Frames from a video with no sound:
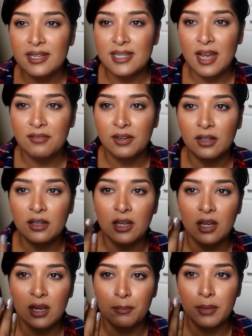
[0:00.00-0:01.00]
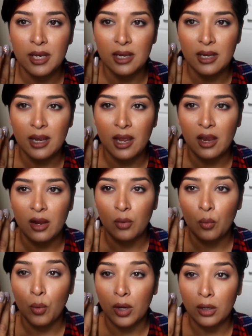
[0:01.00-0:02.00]
can definitely be a
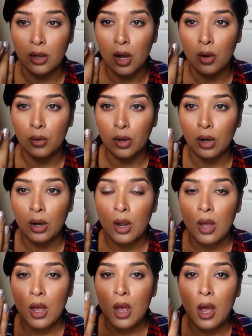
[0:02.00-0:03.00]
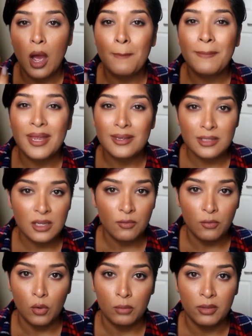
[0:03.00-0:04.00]
one coater amazing
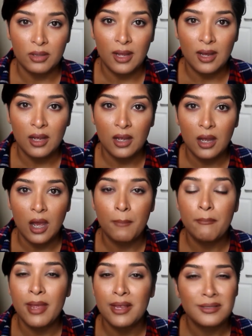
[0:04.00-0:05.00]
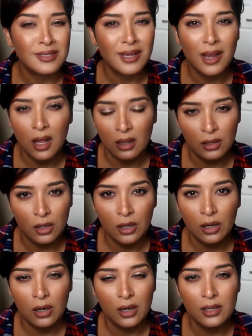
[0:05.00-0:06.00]
formula amazing
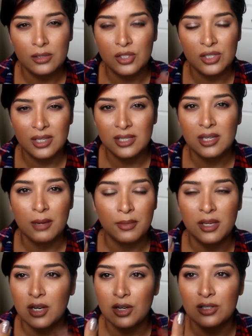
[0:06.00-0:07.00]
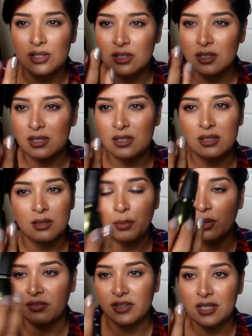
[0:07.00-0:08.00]
color it's just this time of year is this is the
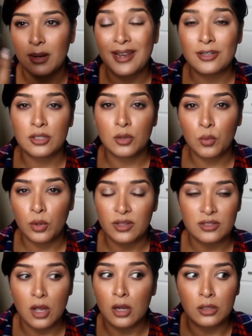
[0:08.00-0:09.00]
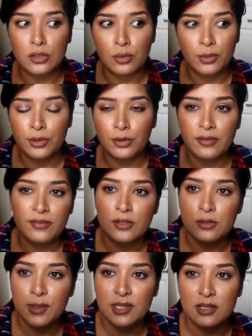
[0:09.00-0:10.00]
perfect i actually wore this on october
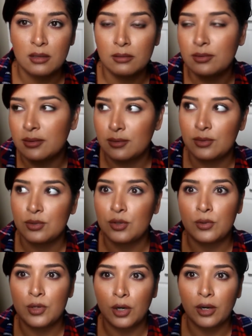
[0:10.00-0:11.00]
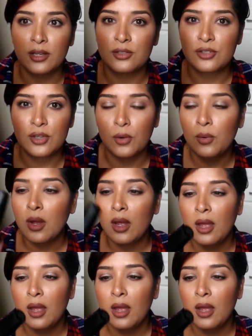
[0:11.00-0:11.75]
31st because i was so dark and so